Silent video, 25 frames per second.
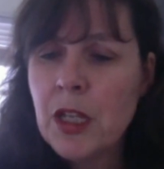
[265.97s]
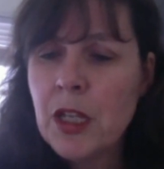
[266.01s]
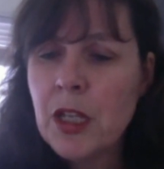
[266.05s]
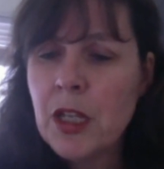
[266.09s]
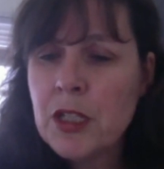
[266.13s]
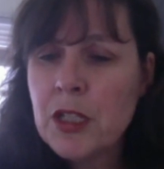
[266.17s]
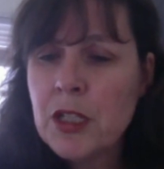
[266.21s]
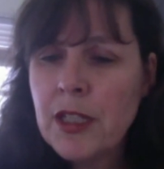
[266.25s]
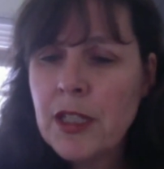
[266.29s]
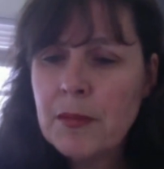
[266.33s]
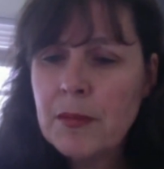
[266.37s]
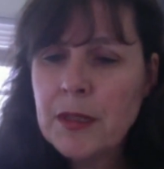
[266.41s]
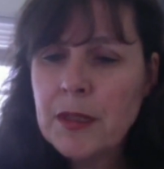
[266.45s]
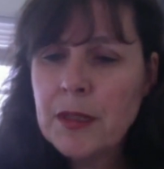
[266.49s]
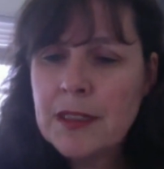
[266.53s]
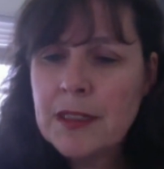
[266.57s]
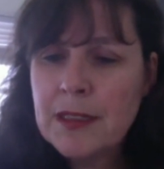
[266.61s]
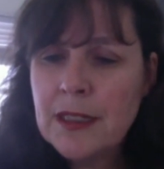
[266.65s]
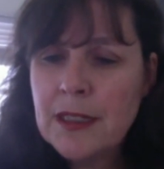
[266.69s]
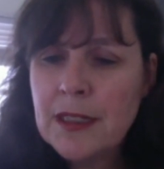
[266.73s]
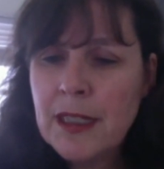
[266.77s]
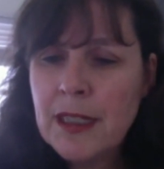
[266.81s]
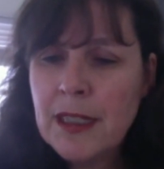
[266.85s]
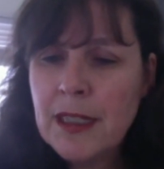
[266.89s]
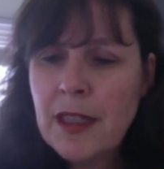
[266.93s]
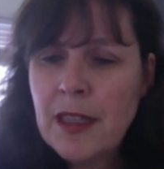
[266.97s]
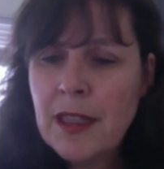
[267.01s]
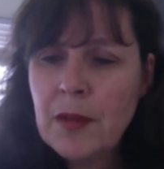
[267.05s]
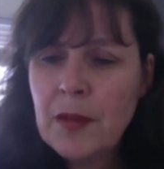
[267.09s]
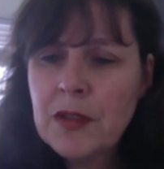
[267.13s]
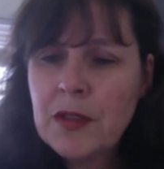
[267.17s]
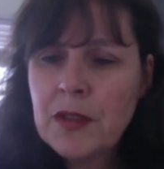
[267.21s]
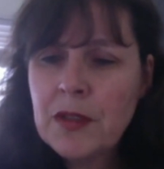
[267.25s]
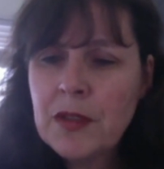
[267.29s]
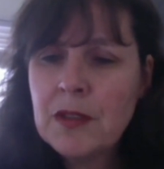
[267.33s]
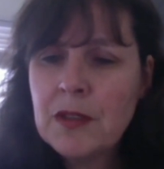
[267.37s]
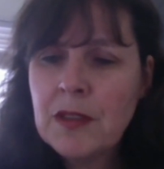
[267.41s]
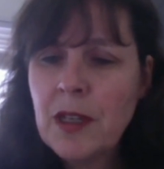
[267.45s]
So let me see, there were
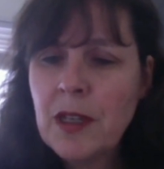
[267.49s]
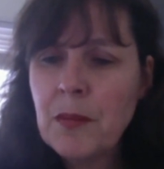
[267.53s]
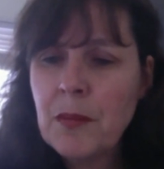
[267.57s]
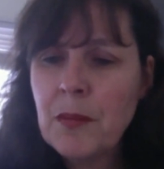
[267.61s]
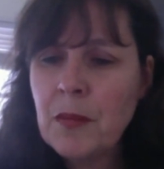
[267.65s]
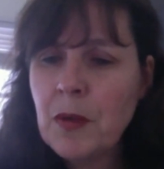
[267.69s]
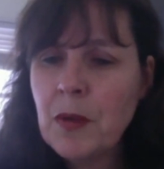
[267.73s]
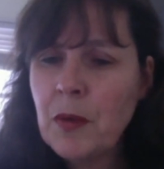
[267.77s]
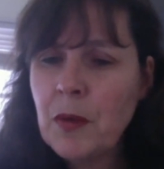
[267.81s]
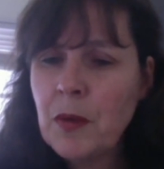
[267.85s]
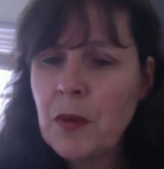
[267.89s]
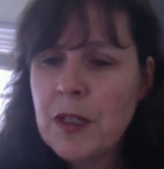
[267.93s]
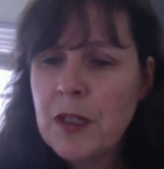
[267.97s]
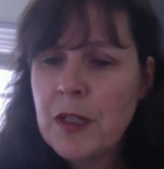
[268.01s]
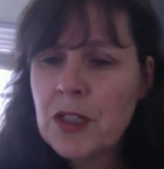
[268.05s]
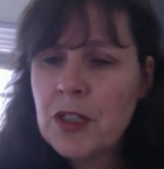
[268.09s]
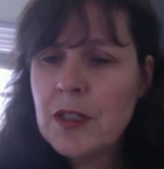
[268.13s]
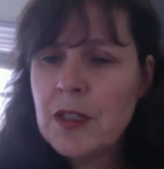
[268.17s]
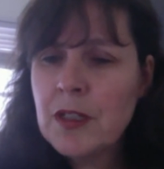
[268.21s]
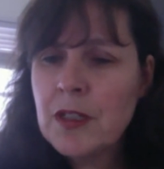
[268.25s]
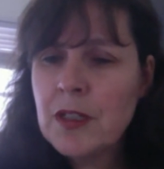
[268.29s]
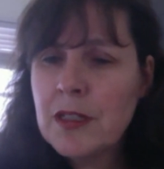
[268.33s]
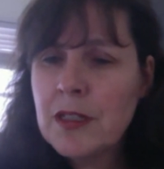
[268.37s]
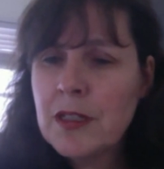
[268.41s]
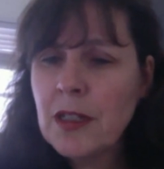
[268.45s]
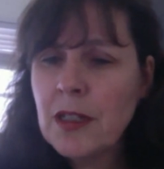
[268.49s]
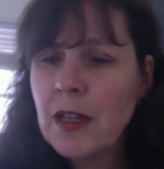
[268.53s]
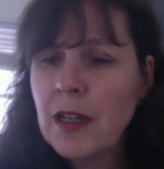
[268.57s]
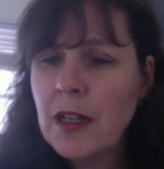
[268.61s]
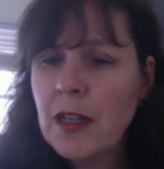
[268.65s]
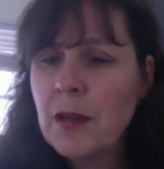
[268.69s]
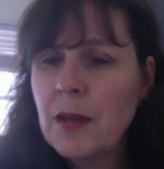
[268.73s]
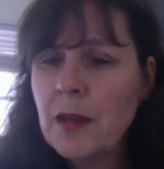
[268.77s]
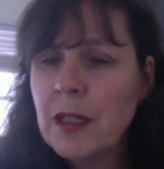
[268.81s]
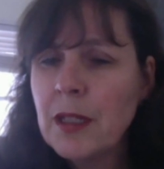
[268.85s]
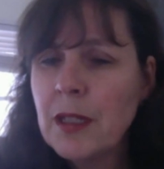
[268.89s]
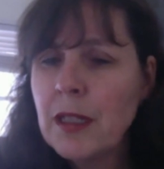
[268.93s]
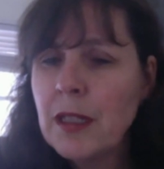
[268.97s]
some questions that are
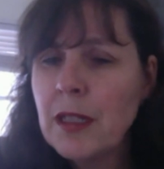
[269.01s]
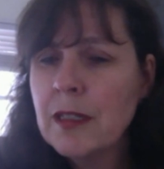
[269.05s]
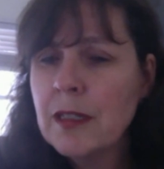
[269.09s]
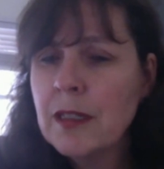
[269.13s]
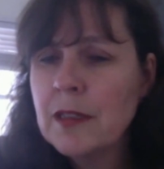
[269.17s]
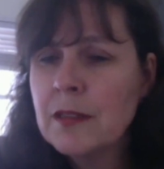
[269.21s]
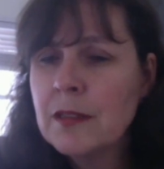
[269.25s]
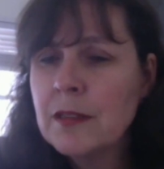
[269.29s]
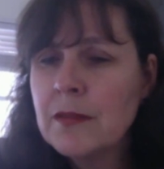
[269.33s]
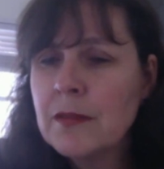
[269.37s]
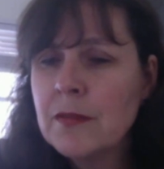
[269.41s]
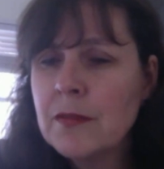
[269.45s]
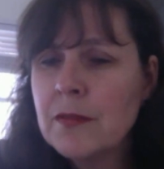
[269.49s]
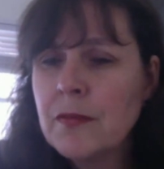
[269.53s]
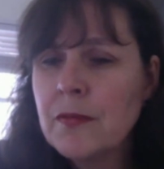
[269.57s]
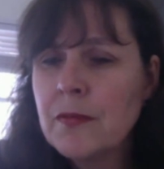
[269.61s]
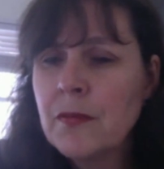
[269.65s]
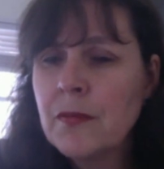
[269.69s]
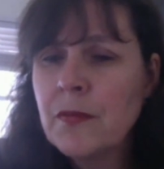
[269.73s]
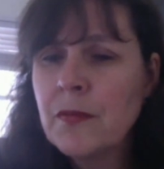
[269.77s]
coming in.